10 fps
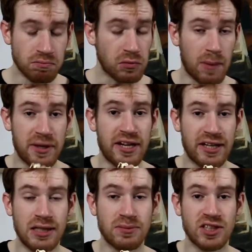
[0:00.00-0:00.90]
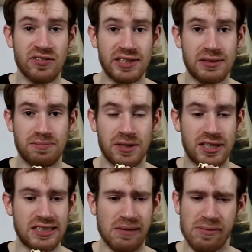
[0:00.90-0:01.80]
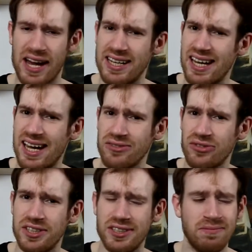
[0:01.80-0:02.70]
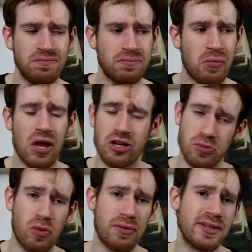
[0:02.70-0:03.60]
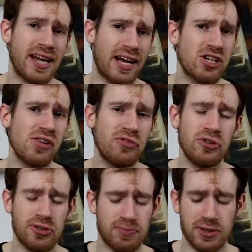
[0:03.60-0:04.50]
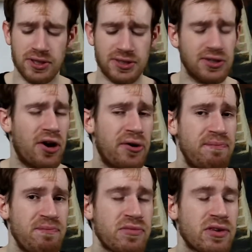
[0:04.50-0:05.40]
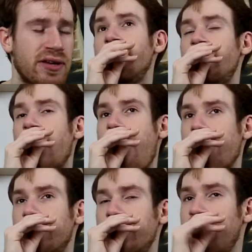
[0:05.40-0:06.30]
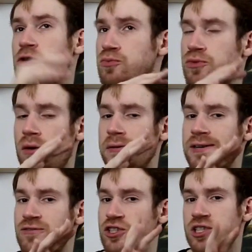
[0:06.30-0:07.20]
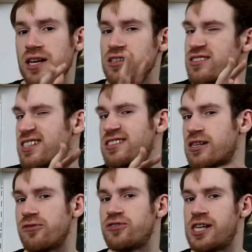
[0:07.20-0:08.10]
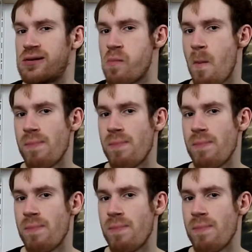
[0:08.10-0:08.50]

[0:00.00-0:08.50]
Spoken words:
I'm eating heaps of it because I'm kinda hungry. Should probably eat actual food, but you know. I would probably give this like a 6 out of 10.